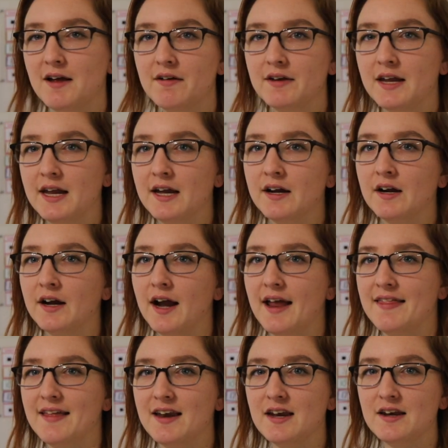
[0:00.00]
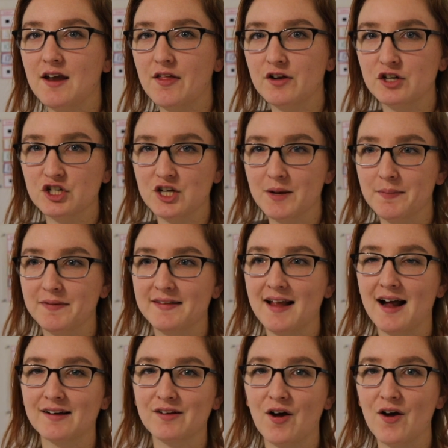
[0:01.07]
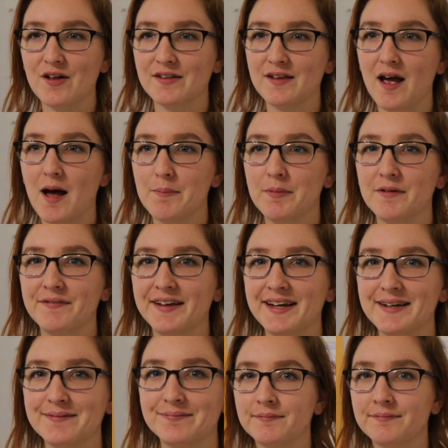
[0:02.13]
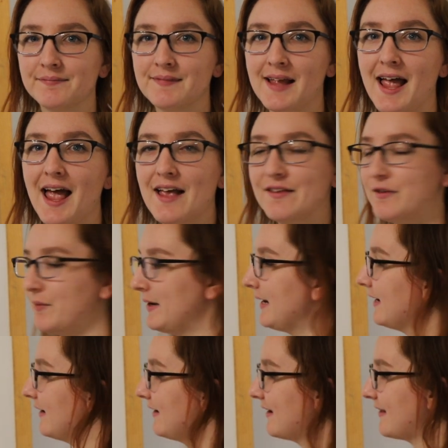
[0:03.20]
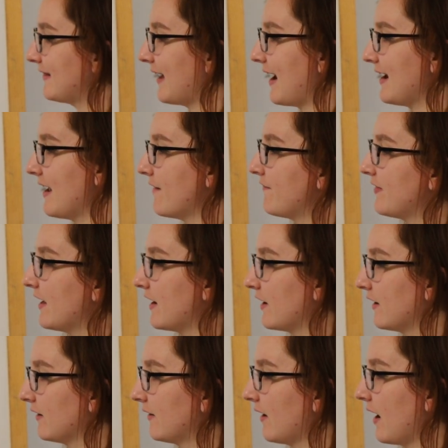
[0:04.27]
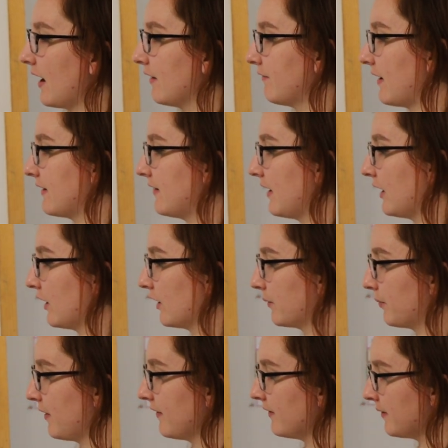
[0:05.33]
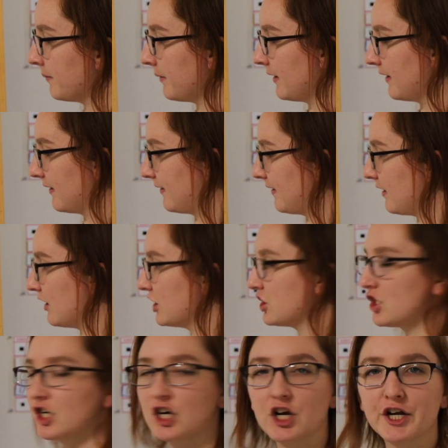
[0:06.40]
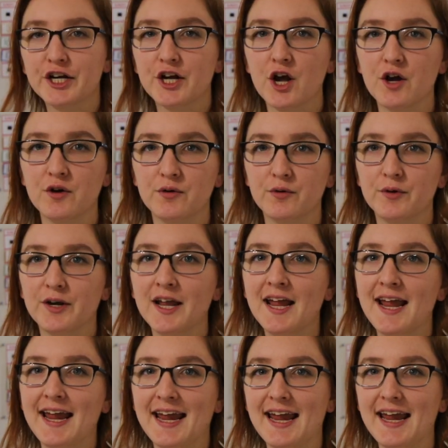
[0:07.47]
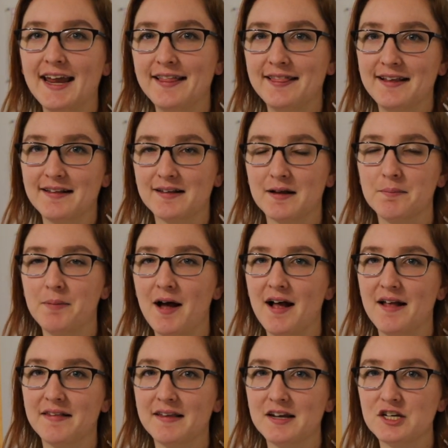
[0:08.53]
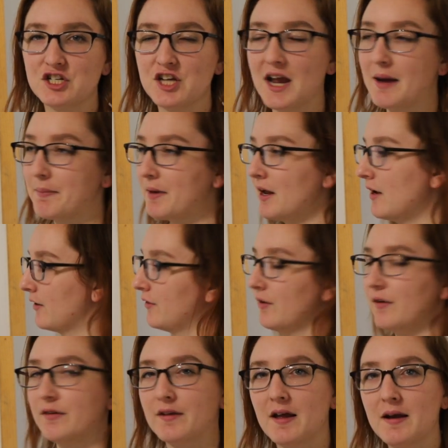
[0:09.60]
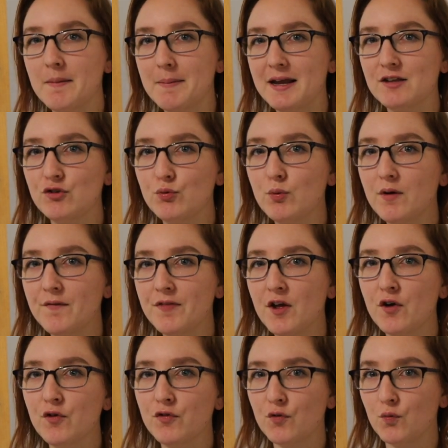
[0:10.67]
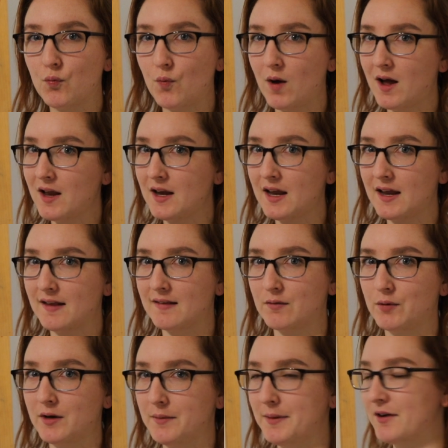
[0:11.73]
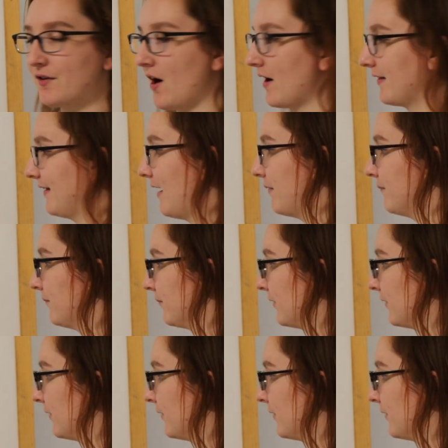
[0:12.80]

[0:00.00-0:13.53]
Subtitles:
down here and then another shape stacked on top of it. So we need to decide if there's a rectangular prism, cylinder, or cone in this composite shape. So it's going to be 2 of those. One is going to be crossed out.